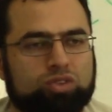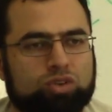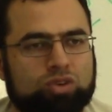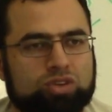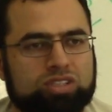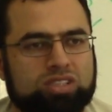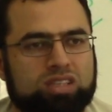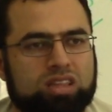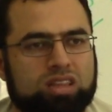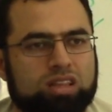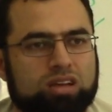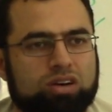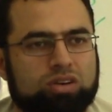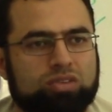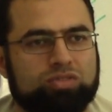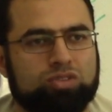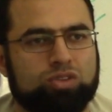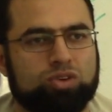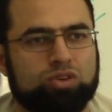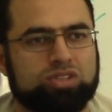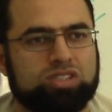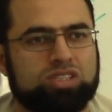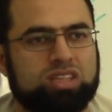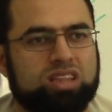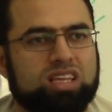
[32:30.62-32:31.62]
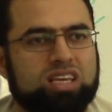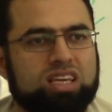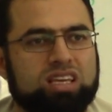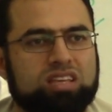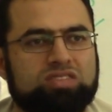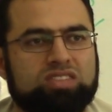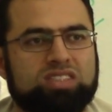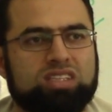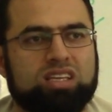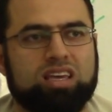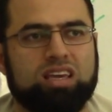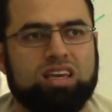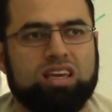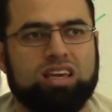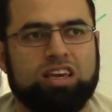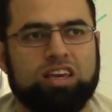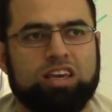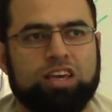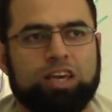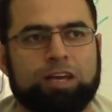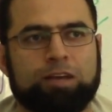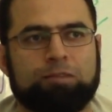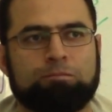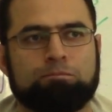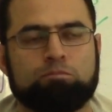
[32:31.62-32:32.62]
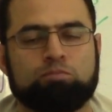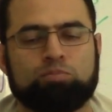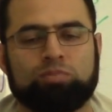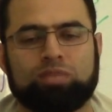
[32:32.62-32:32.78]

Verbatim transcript: those, of those thieves, he,